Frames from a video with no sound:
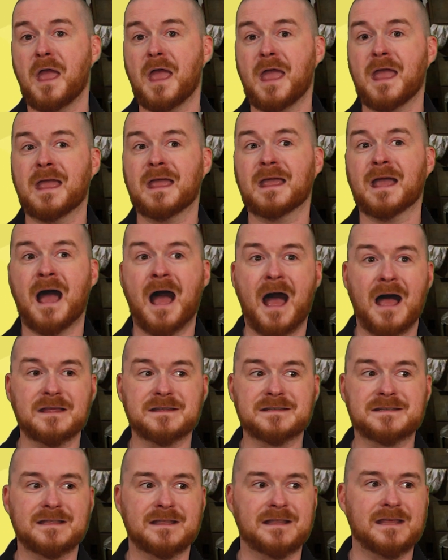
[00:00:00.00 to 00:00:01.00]
It
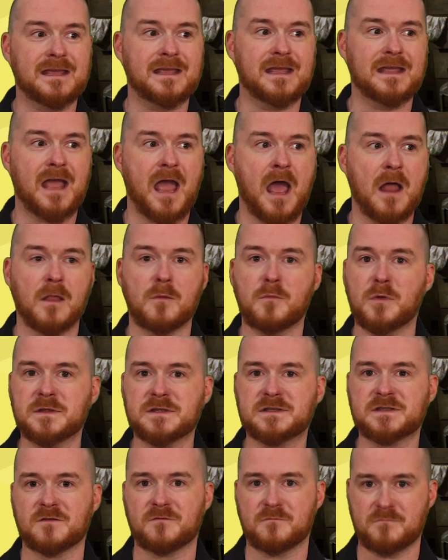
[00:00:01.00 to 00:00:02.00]
has the
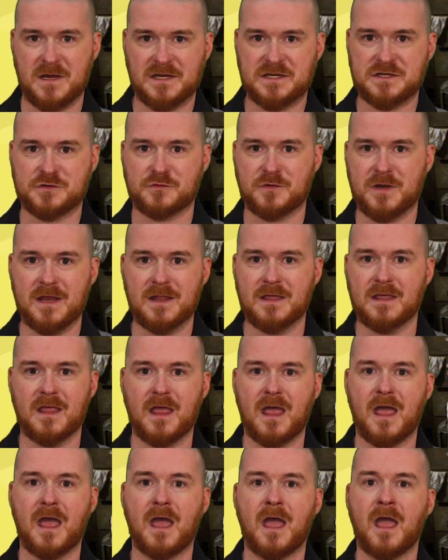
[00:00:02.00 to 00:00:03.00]
elements of mystery in
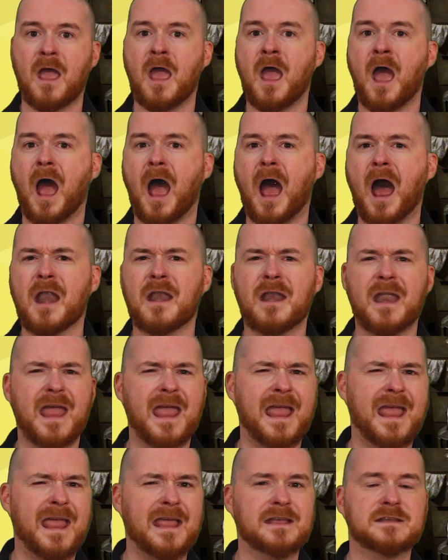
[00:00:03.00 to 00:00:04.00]
there, and
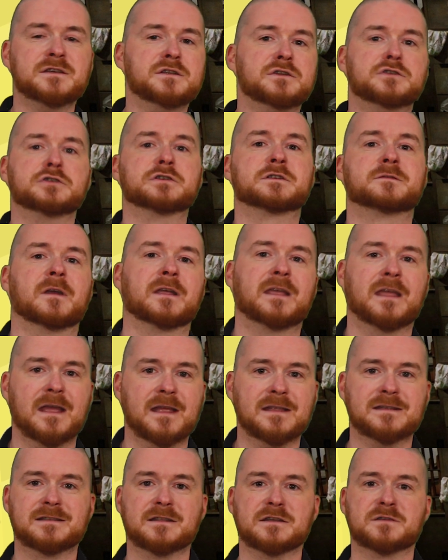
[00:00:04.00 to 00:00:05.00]
it isn't just for
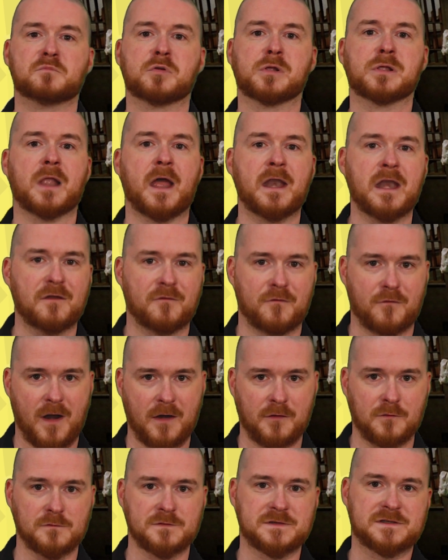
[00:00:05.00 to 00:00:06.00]
kids, there's plenty for
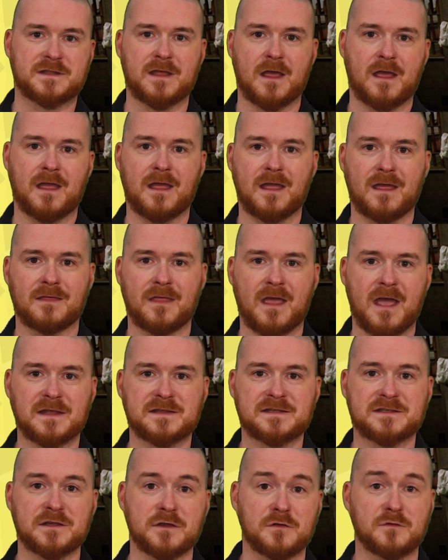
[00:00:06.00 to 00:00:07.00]
adults there
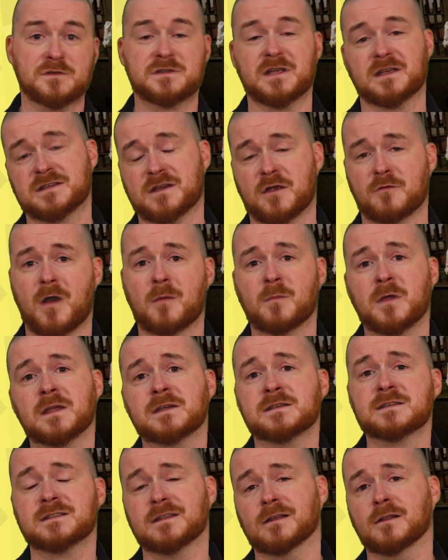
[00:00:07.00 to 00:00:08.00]
too. Jessica Rabbit
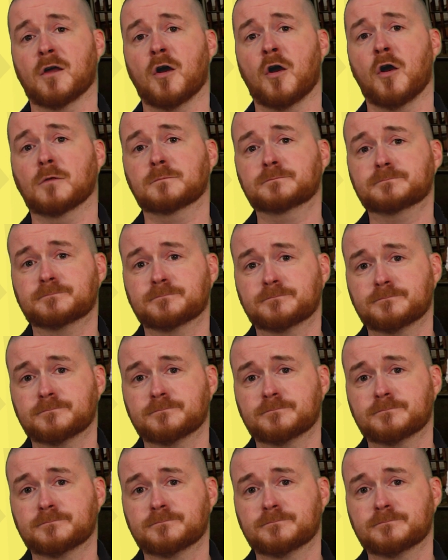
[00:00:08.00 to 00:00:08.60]
is still hot.